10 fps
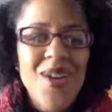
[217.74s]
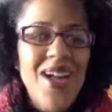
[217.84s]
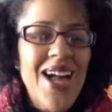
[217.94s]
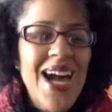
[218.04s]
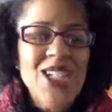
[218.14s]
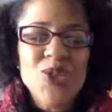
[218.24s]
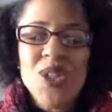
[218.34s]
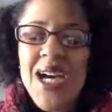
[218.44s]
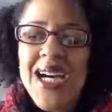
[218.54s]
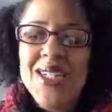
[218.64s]
Well,
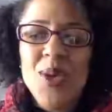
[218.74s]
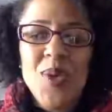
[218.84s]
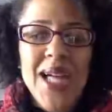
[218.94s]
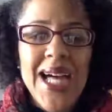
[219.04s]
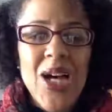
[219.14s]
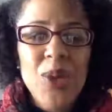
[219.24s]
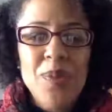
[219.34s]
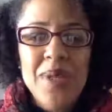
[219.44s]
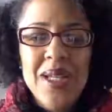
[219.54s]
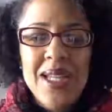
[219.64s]
ashwagandha will
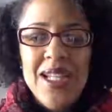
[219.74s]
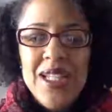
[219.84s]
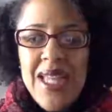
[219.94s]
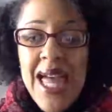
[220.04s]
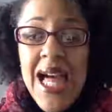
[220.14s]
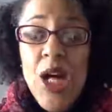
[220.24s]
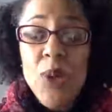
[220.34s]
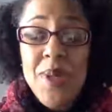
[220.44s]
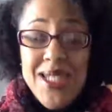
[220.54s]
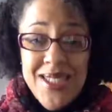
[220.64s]
help
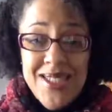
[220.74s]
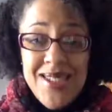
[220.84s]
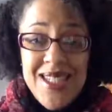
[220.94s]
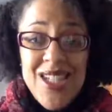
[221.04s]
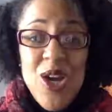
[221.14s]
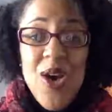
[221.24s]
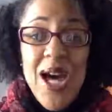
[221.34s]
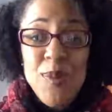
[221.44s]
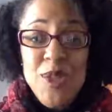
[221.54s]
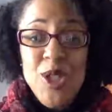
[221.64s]
us,
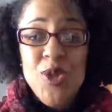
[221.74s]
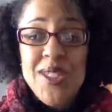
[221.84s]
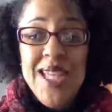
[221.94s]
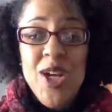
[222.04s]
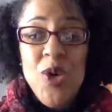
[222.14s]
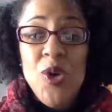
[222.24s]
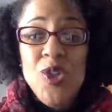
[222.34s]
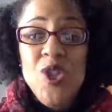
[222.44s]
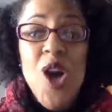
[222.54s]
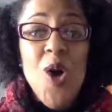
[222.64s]
help decrease that
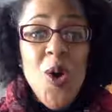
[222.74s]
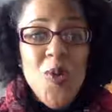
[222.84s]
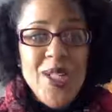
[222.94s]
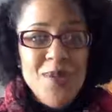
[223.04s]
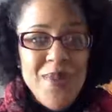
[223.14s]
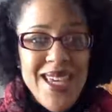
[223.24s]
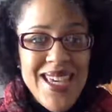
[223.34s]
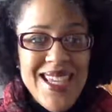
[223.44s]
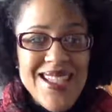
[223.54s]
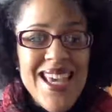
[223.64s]
cortisol, which
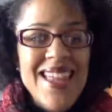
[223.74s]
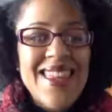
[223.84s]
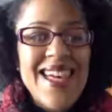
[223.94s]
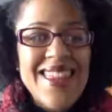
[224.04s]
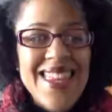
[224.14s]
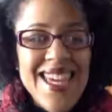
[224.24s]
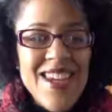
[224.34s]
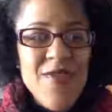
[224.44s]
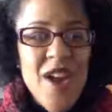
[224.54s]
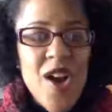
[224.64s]
means that
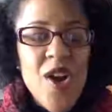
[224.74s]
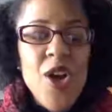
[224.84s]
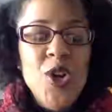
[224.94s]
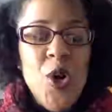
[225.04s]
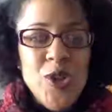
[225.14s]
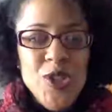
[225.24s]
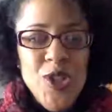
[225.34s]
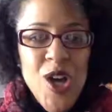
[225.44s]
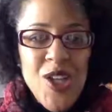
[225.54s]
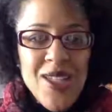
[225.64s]
then if our
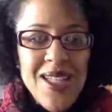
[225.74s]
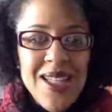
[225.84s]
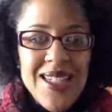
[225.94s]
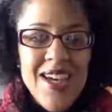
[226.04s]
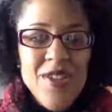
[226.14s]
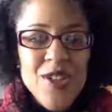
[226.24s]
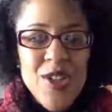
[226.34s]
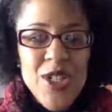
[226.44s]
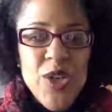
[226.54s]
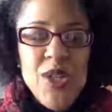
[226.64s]
cortisol levels
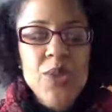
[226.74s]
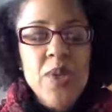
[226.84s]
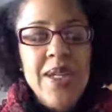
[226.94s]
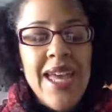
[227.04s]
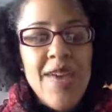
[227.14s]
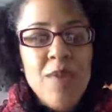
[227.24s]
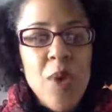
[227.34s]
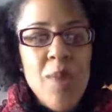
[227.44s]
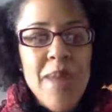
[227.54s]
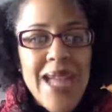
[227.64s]
are decreased, we're going to have
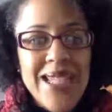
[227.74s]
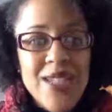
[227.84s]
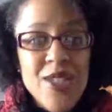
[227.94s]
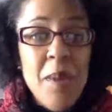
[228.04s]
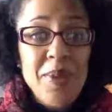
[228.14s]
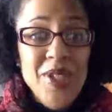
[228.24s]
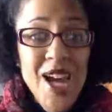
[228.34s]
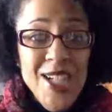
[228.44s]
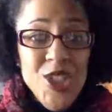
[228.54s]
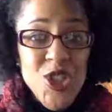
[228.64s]
more balanced
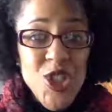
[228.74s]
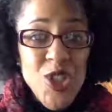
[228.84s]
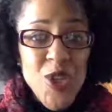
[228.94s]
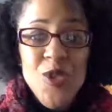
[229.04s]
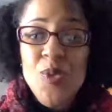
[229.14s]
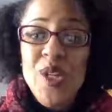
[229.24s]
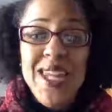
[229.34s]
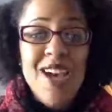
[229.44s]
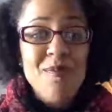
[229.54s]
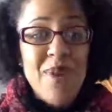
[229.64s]
blood sugars, we're
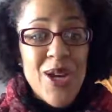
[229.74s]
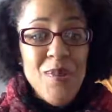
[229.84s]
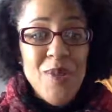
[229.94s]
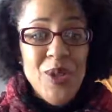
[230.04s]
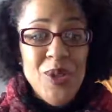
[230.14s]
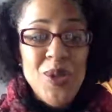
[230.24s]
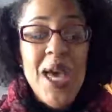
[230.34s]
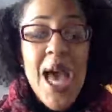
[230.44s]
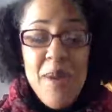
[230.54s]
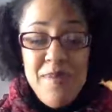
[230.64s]
going to have better mood
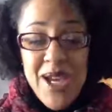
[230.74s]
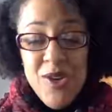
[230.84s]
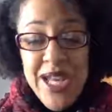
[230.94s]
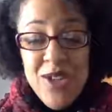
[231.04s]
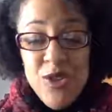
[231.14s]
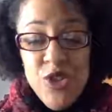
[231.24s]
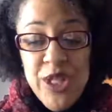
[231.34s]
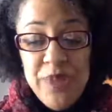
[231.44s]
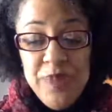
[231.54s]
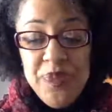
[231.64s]
and better
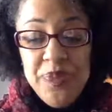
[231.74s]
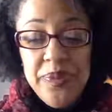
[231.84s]
energy.